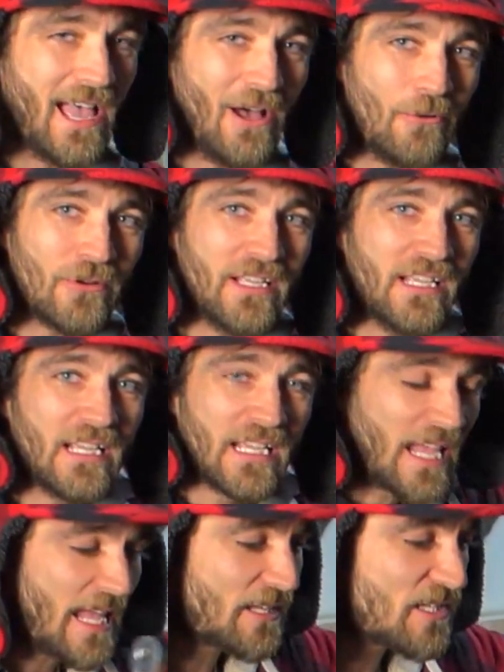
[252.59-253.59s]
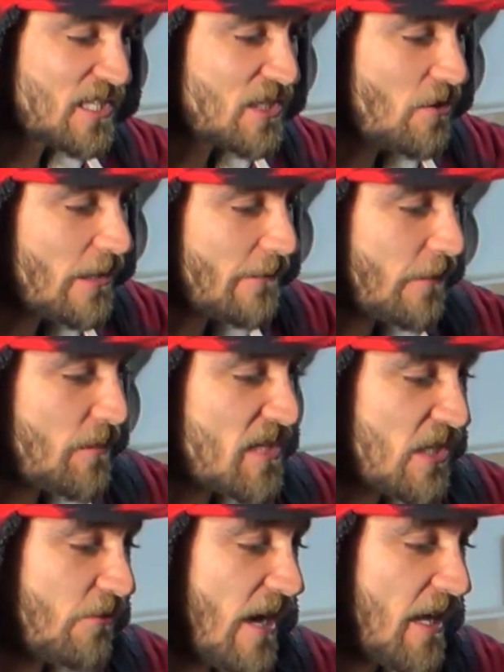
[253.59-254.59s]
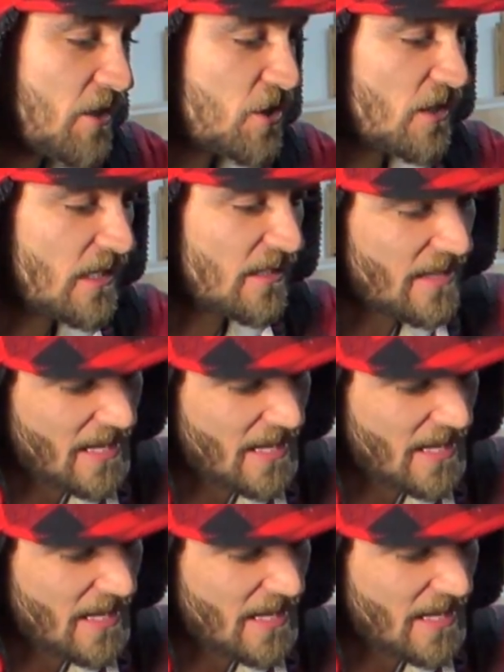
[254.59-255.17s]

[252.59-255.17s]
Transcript: out and start from scratch. And